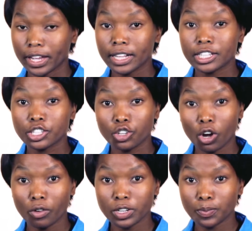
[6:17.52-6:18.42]
It is
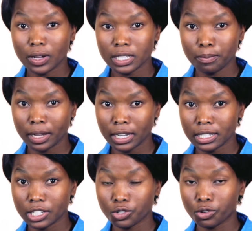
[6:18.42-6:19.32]
your
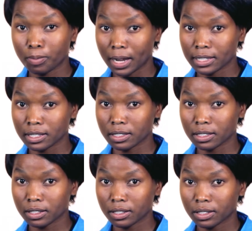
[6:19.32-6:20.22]
responsibility to replace
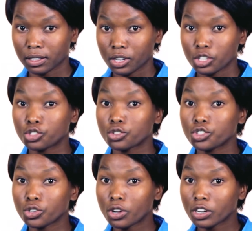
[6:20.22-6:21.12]
it.
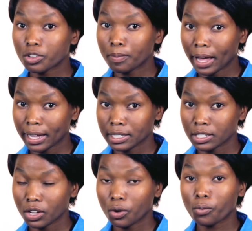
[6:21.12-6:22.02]
Should you not repair
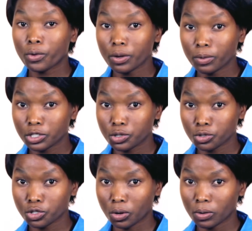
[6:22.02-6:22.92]
it, we will
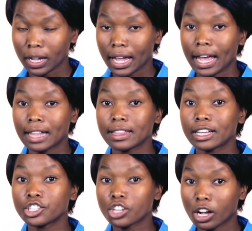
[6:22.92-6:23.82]
do so and
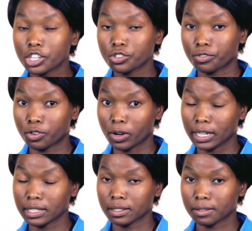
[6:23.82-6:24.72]
then charge you for
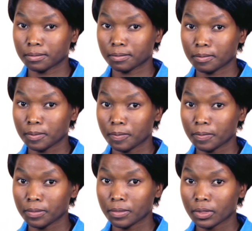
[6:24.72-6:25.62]
it.
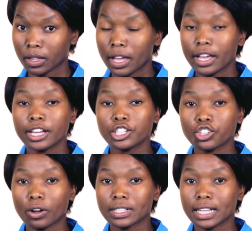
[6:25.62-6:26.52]

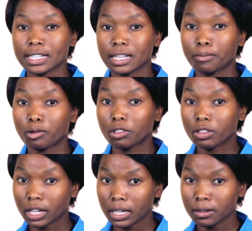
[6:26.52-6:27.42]
Insurance example
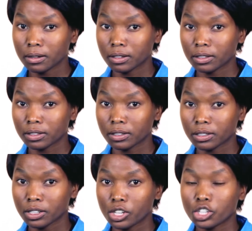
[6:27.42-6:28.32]
3.
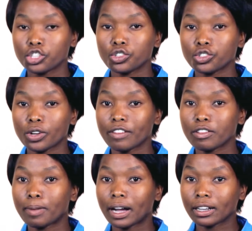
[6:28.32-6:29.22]
Should you have
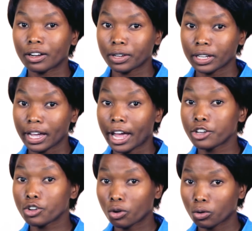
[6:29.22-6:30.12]
a burglary
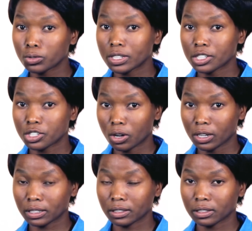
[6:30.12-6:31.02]
and your goods are
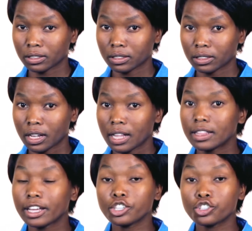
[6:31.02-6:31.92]
stolen,
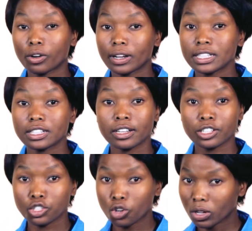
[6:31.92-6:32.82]
the insurance
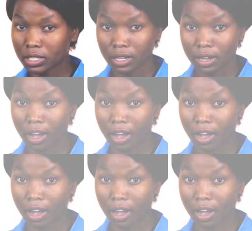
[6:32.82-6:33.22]
does not